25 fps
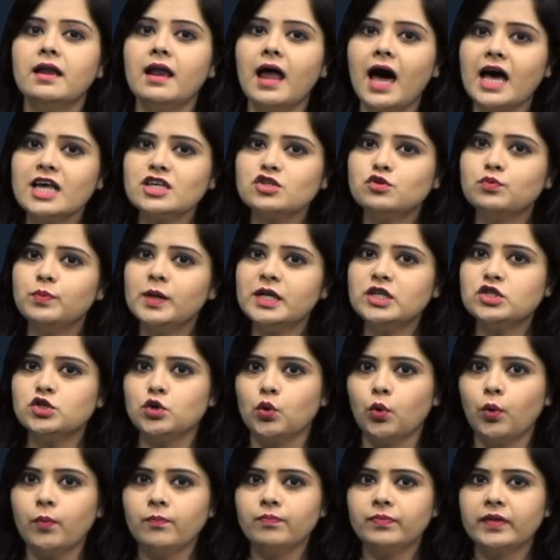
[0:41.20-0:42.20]
last
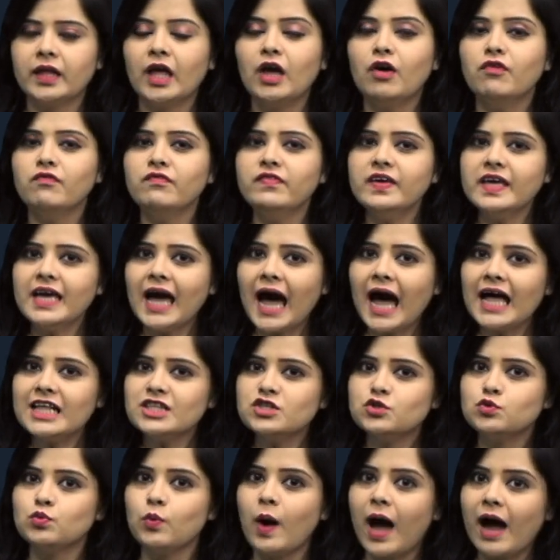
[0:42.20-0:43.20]
video, we
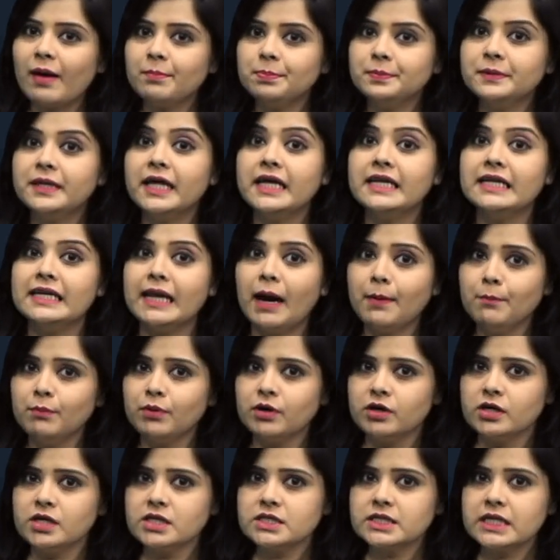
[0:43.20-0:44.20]
had swapped the
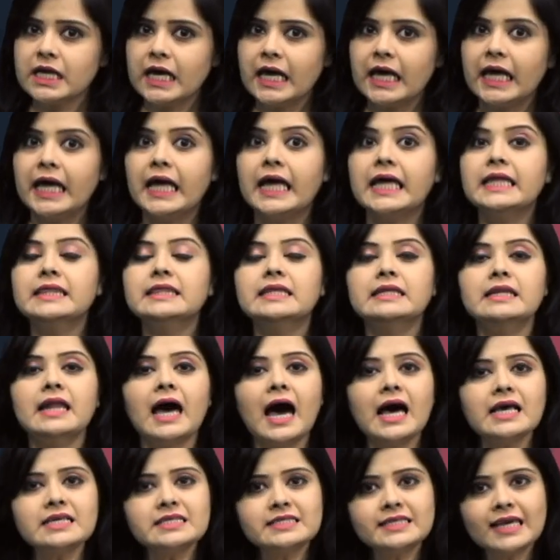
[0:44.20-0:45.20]
numbers in the
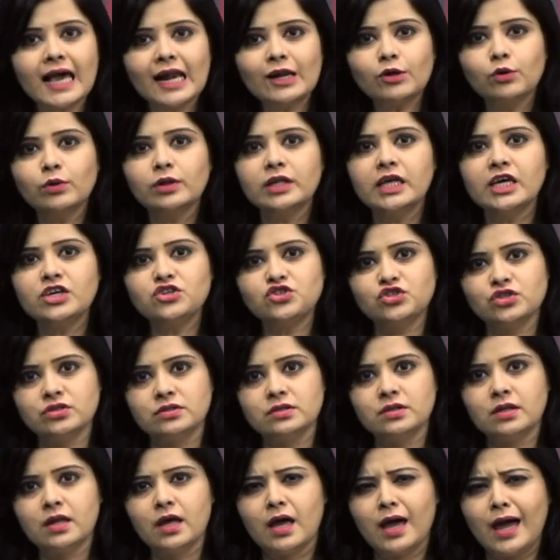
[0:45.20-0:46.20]
last
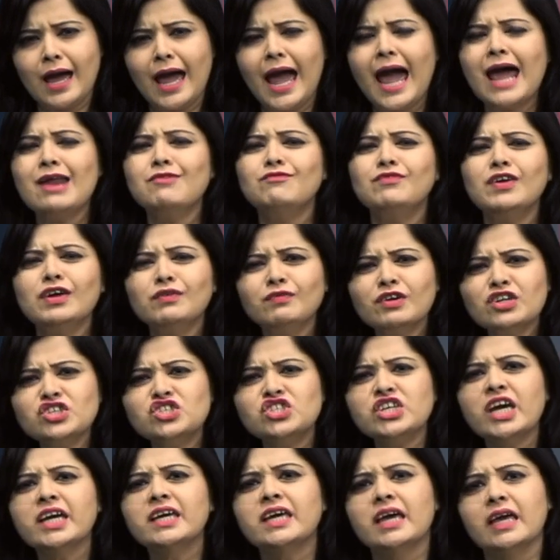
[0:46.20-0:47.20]
calculation and we were
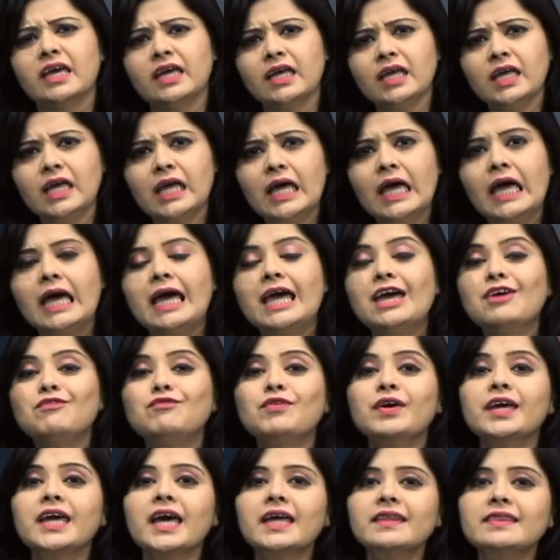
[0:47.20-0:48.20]
checking if
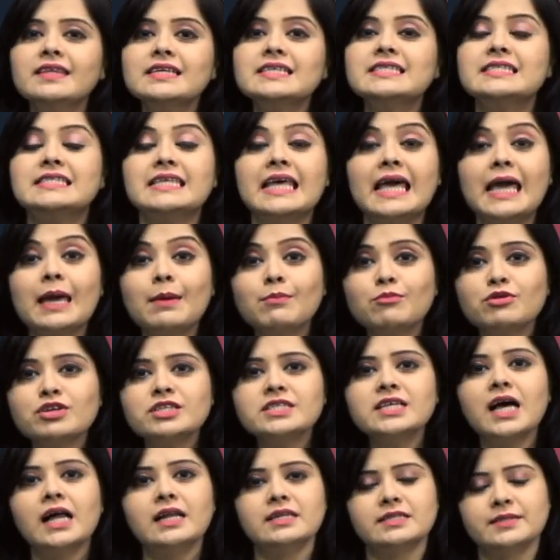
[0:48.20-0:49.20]
we get the same
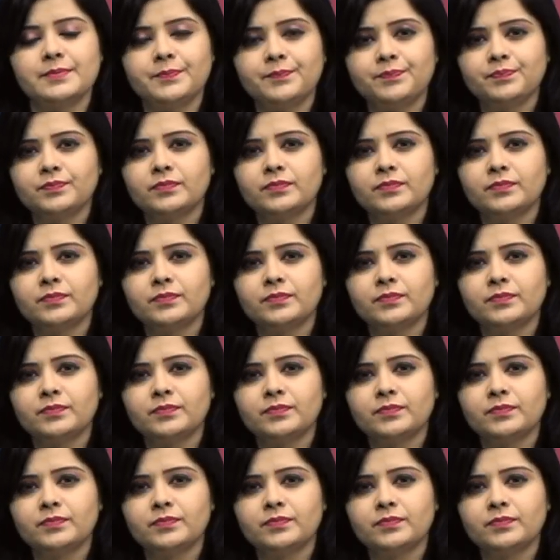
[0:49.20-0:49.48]
result?